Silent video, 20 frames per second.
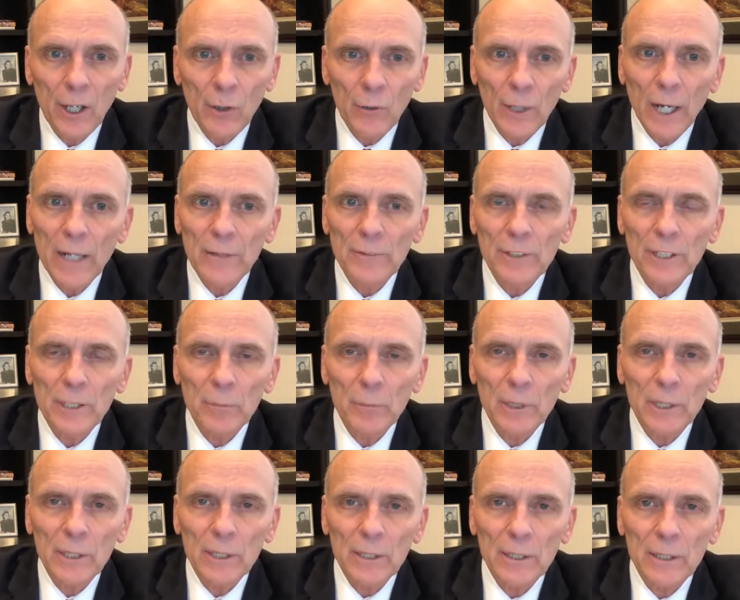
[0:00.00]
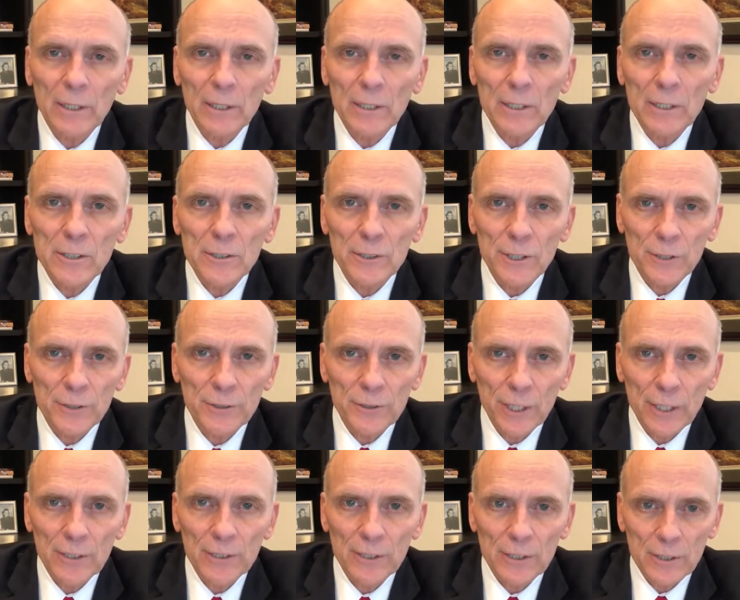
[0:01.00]
arrived in America just
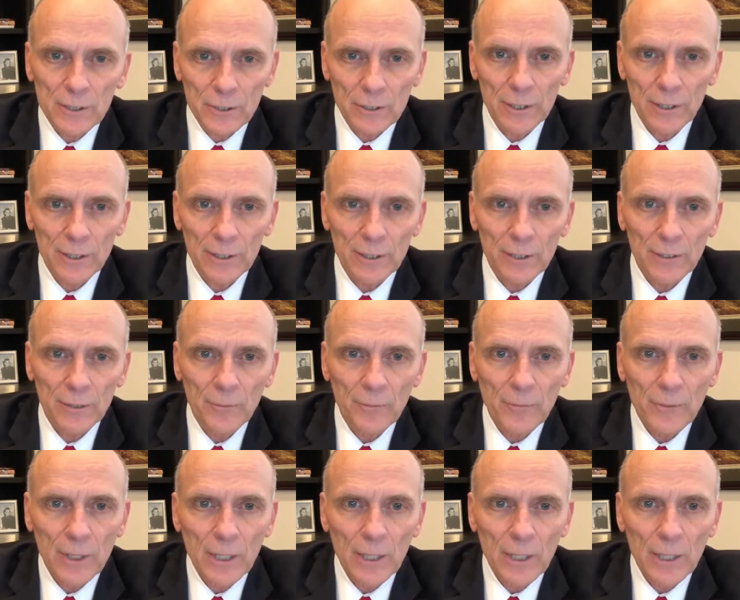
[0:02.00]
10 years later.